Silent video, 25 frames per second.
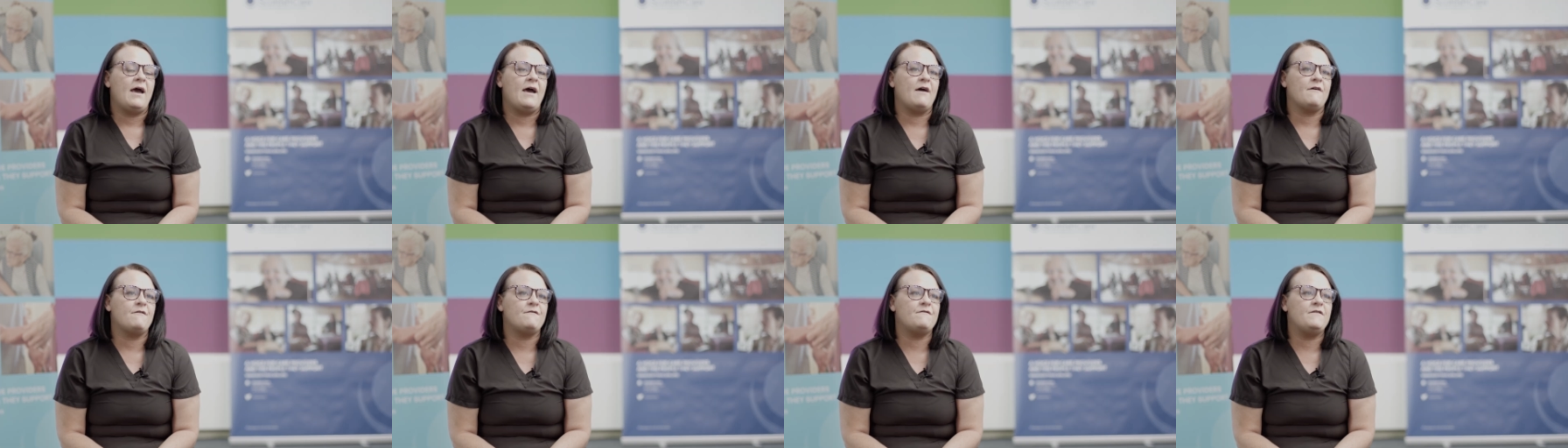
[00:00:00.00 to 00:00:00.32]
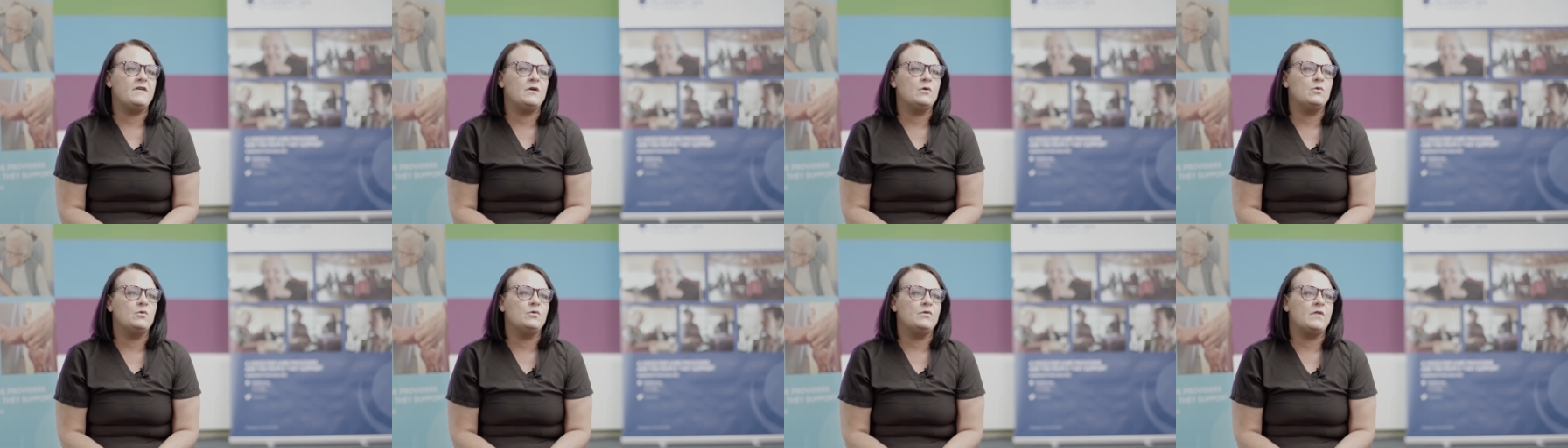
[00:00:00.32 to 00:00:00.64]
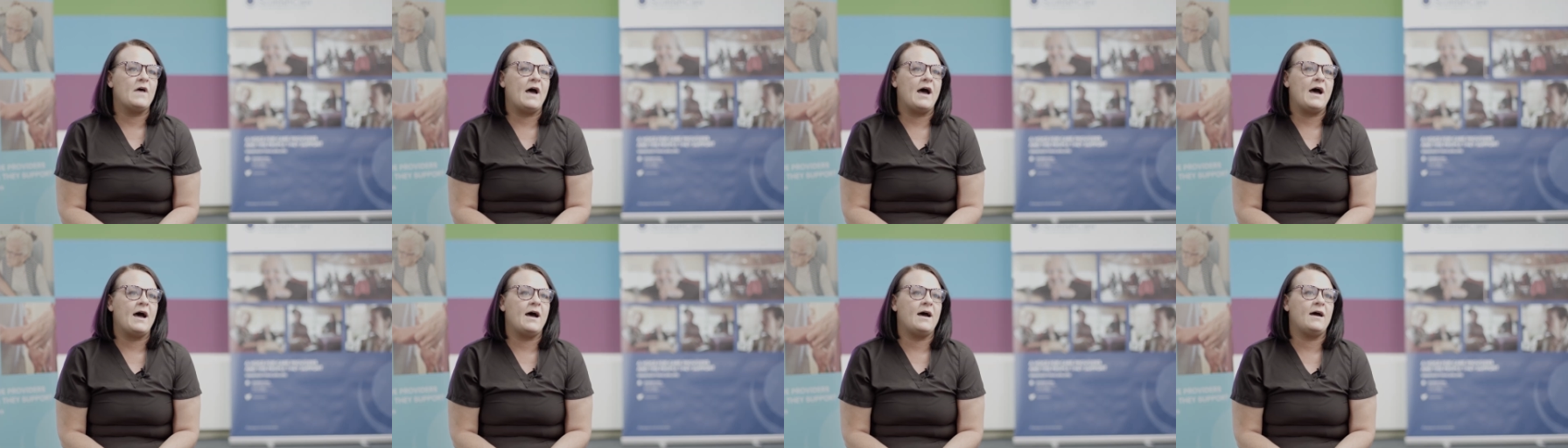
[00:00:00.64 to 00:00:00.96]
I feel
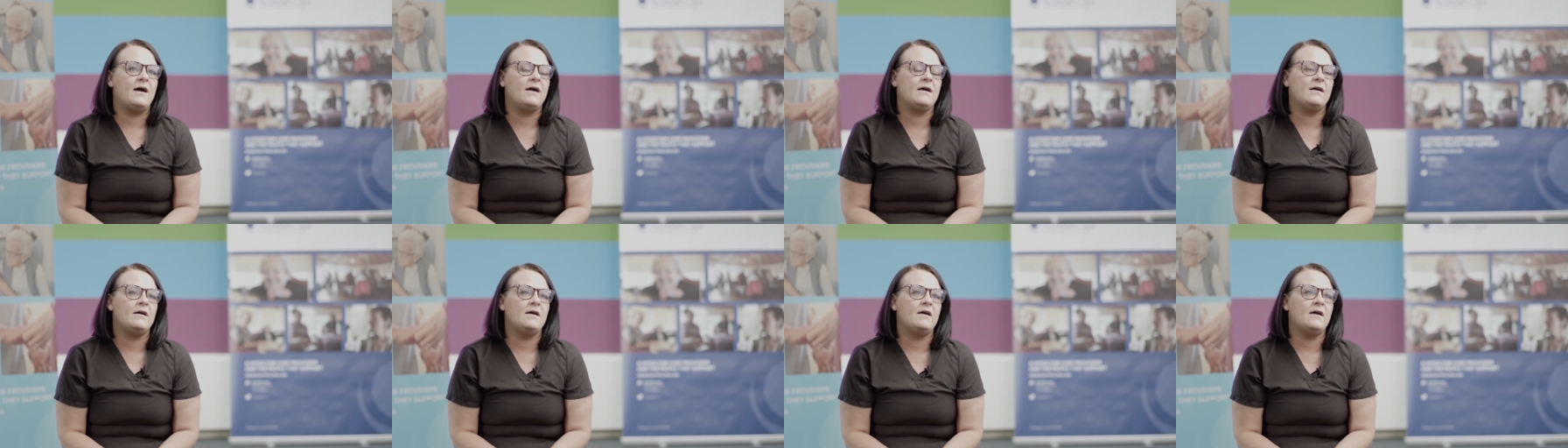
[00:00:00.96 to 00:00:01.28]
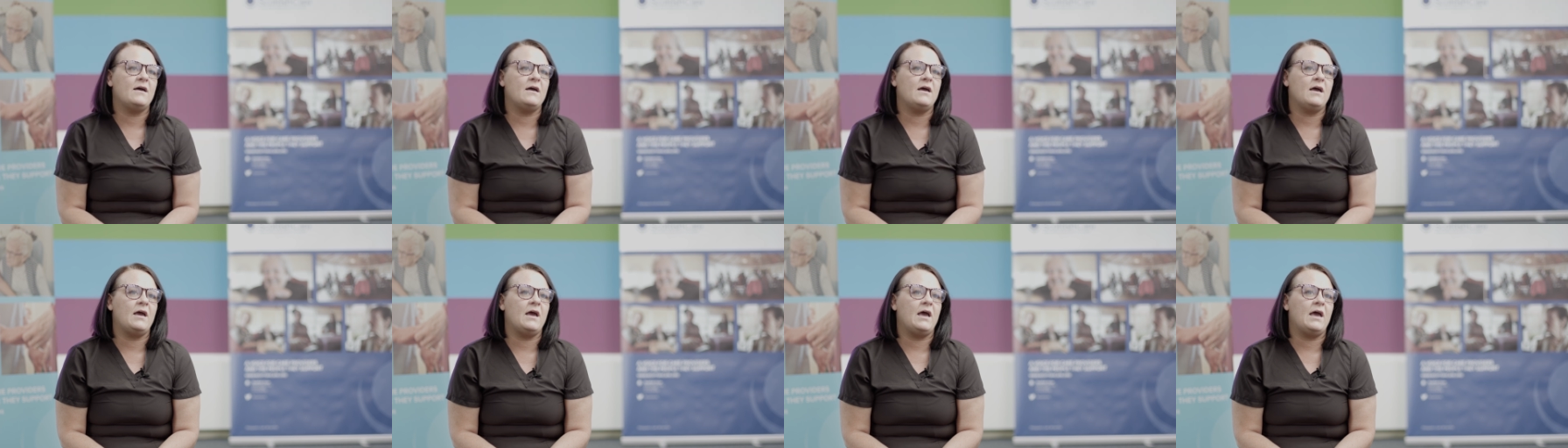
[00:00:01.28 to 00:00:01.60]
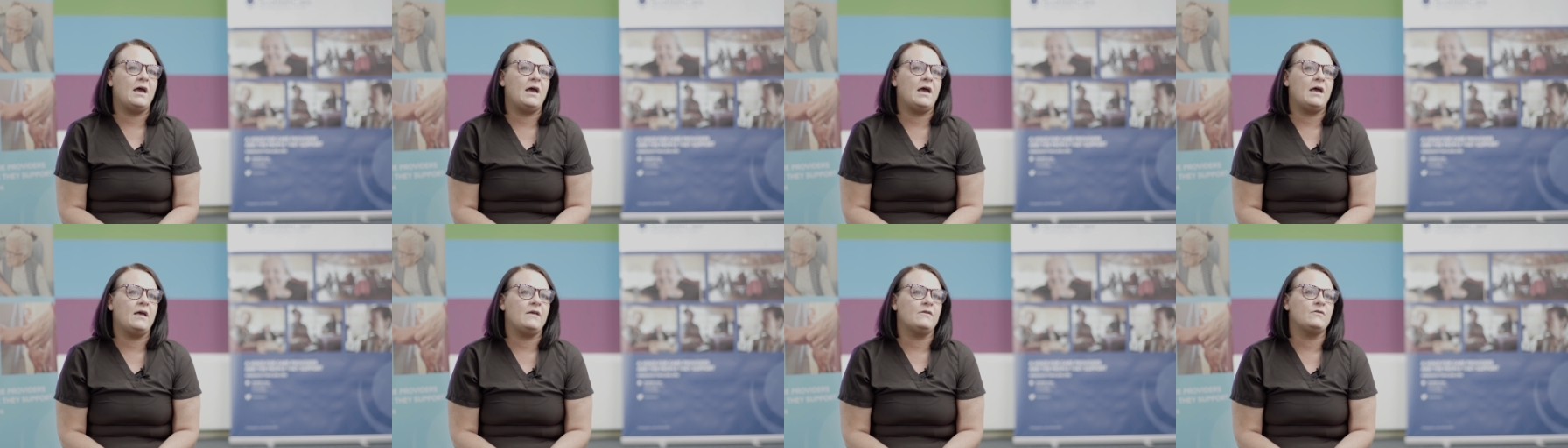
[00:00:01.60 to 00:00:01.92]
that
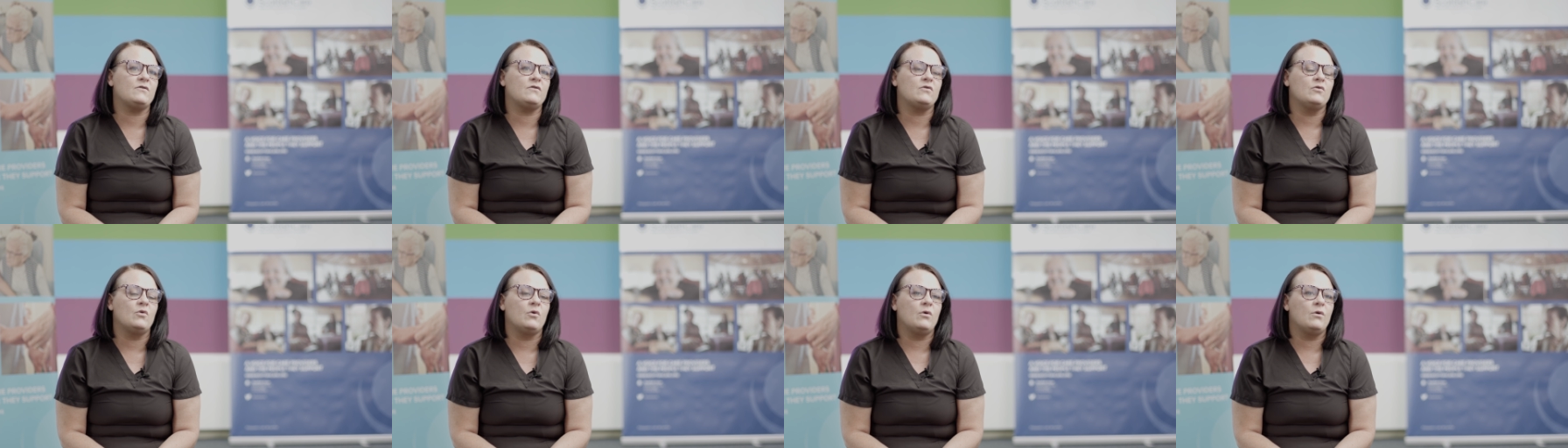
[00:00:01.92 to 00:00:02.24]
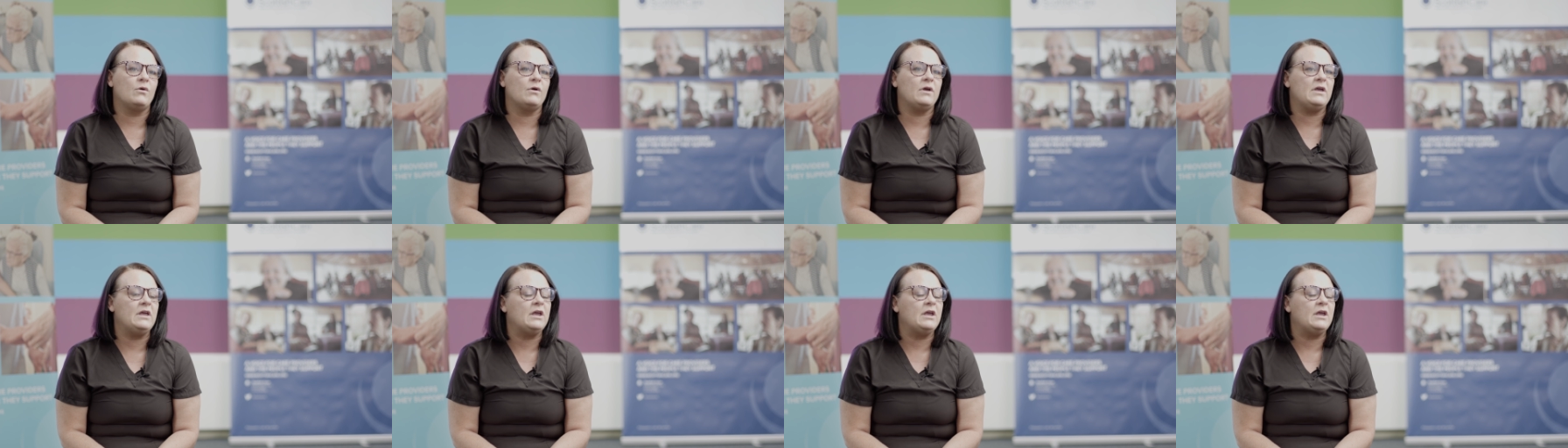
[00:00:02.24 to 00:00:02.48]
it's not